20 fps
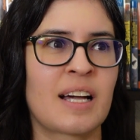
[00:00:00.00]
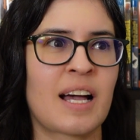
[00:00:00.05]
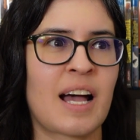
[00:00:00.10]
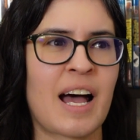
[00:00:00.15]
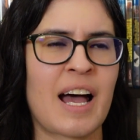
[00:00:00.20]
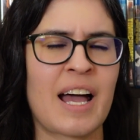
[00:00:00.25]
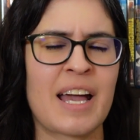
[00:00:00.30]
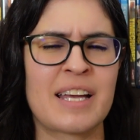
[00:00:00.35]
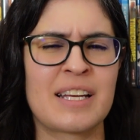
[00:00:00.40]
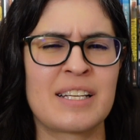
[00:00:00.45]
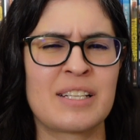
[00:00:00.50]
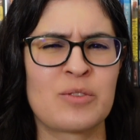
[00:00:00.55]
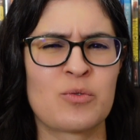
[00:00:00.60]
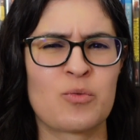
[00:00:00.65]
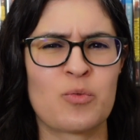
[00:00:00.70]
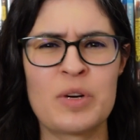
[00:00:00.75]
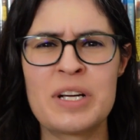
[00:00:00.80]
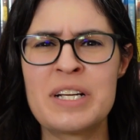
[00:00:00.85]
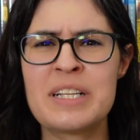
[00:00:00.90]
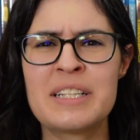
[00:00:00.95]
I
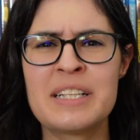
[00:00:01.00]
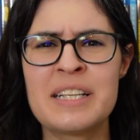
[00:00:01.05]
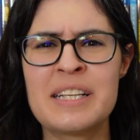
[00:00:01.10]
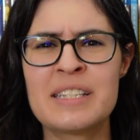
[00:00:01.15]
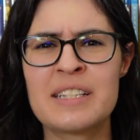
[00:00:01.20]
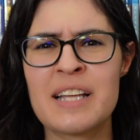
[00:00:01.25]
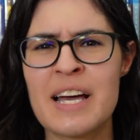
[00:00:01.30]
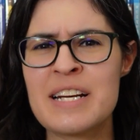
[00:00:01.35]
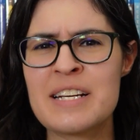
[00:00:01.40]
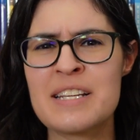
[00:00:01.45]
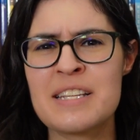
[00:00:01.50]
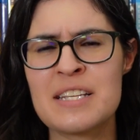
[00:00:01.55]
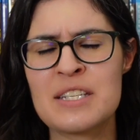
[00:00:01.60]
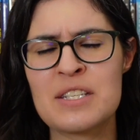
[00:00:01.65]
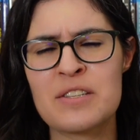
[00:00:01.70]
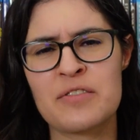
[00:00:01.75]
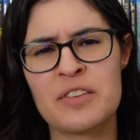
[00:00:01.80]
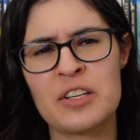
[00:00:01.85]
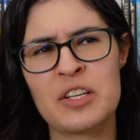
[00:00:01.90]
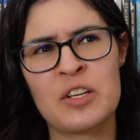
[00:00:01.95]
really liked
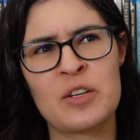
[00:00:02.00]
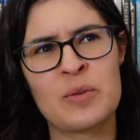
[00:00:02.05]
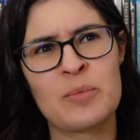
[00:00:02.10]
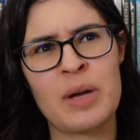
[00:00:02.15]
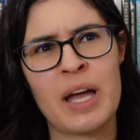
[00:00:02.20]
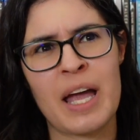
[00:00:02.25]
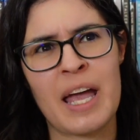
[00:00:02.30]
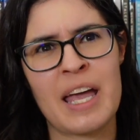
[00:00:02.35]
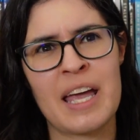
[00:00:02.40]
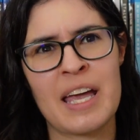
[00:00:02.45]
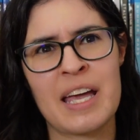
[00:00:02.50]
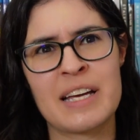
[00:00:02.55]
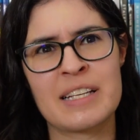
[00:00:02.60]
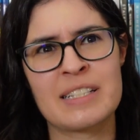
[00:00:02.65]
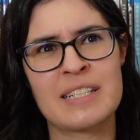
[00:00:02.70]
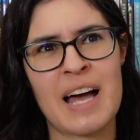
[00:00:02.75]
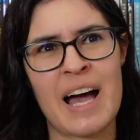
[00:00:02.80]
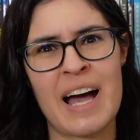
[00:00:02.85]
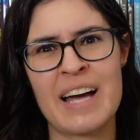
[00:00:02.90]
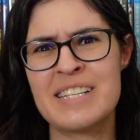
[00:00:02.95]
this film,
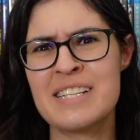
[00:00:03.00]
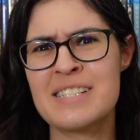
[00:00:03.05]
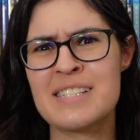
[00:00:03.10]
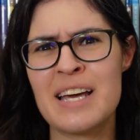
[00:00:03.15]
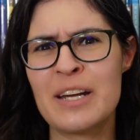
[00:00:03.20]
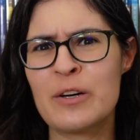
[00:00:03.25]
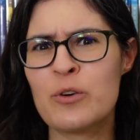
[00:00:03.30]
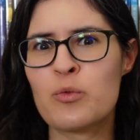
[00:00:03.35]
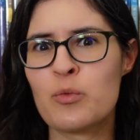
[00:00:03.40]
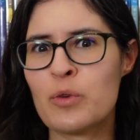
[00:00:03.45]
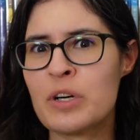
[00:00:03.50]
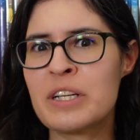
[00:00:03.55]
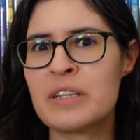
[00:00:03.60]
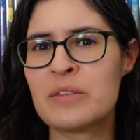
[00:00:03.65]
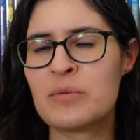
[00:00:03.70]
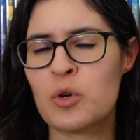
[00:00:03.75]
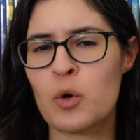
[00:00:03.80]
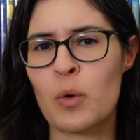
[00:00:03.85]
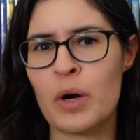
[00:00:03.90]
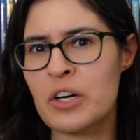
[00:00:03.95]
and I
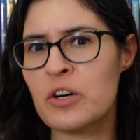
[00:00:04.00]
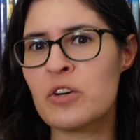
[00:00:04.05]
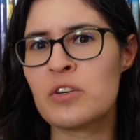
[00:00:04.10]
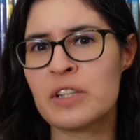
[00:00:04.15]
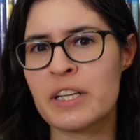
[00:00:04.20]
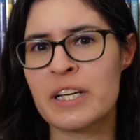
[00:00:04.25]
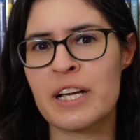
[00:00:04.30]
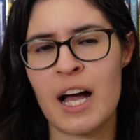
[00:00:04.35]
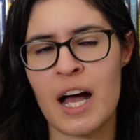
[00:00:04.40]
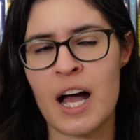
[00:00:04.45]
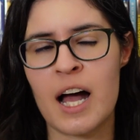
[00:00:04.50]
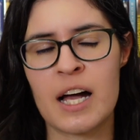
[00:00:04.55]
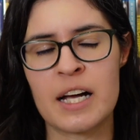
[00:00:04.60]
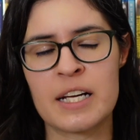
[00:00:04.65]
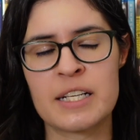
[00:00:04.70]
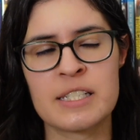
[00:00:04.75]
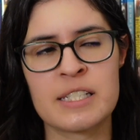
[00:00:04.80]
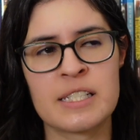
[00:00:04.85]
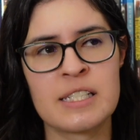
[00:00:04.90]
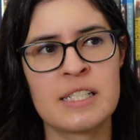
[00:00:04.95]
decided quite early
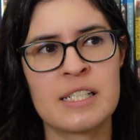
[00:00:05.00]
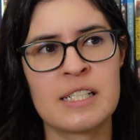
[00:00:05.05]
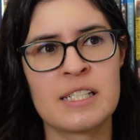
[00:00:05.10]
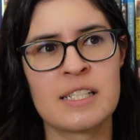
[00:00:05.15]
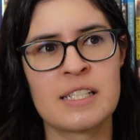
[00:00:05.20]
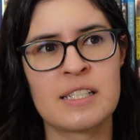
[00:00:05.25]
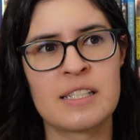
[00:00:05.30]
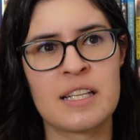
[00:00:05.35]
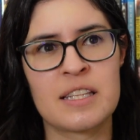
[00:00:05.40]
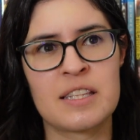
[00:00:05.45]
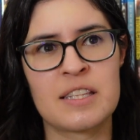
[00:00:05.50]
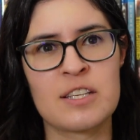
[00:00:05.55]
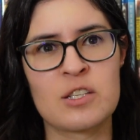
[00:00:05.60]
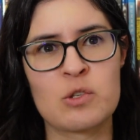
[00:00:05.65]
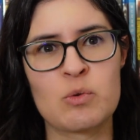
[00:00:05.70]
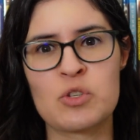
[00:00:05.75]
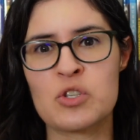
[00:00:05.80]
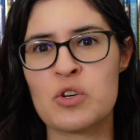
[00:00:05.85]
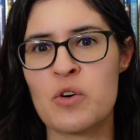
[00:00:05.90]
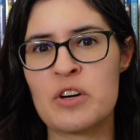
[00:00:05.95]
on that this
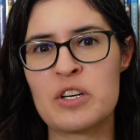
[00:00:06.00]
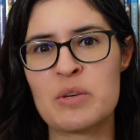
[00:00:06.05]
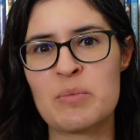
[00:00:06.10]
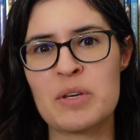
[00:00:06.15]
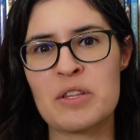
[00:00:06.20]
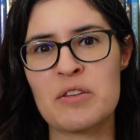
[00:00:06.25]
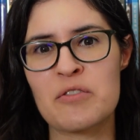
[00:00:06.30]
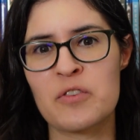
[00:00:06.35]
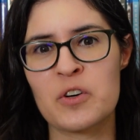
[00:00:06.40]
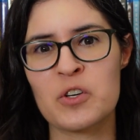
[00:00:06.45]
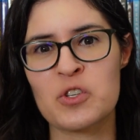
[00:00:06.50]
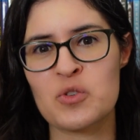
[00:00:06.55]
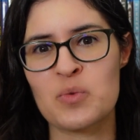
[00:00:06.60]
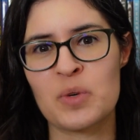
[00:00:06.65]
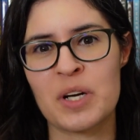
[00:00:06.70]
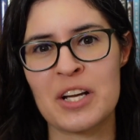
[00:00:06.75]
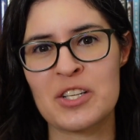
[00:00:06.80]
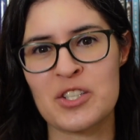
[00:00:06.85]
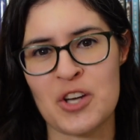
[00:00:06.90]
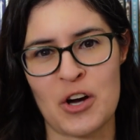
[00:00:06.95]
was going to be the first
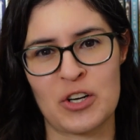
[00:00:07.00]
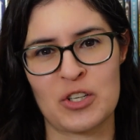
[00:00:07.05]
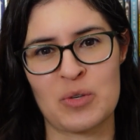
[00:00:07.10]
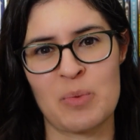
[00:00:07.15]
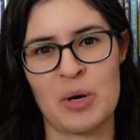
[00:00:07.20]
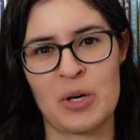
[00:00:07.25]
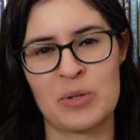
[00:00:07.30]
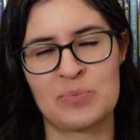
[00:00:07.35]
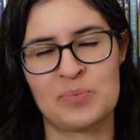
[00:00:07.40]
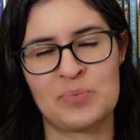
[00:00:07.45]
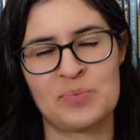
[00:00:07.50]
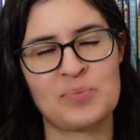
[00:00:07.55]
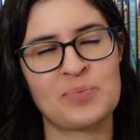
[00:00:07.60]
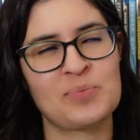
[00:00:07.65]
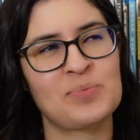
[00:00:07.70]
one I talked about.